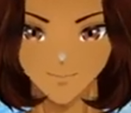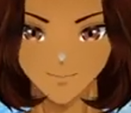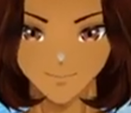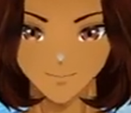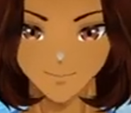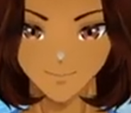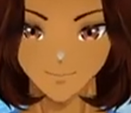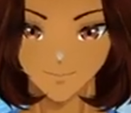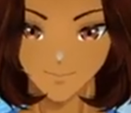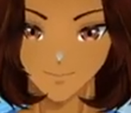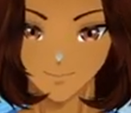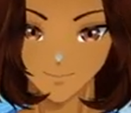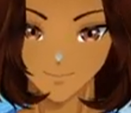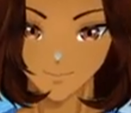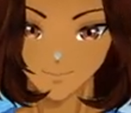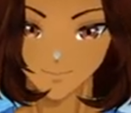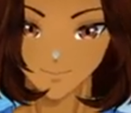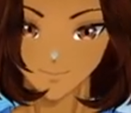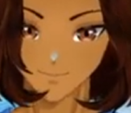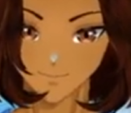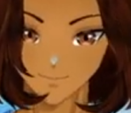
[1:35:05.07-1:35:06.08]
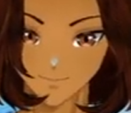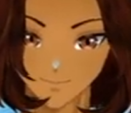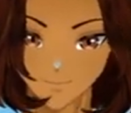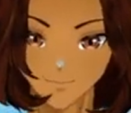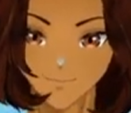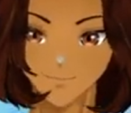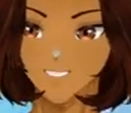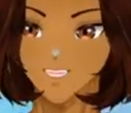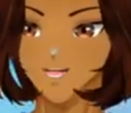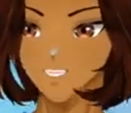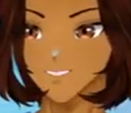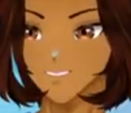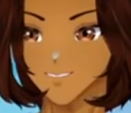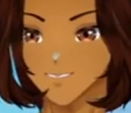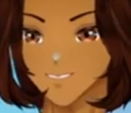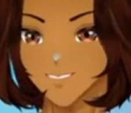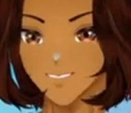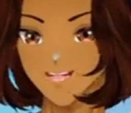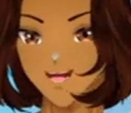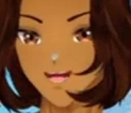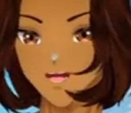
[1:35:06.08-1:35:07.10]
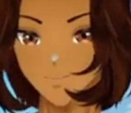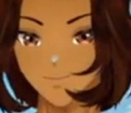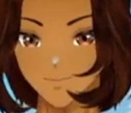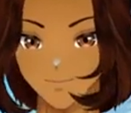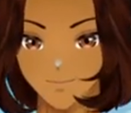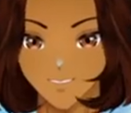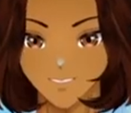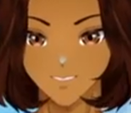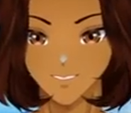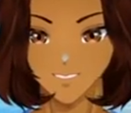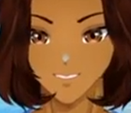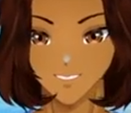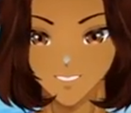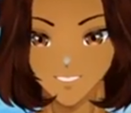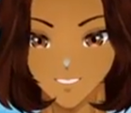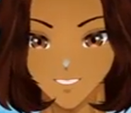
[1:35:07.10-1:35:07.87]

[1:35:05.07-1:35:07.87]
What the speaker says: This is pretty nice. It's not gonna lie, pretty good.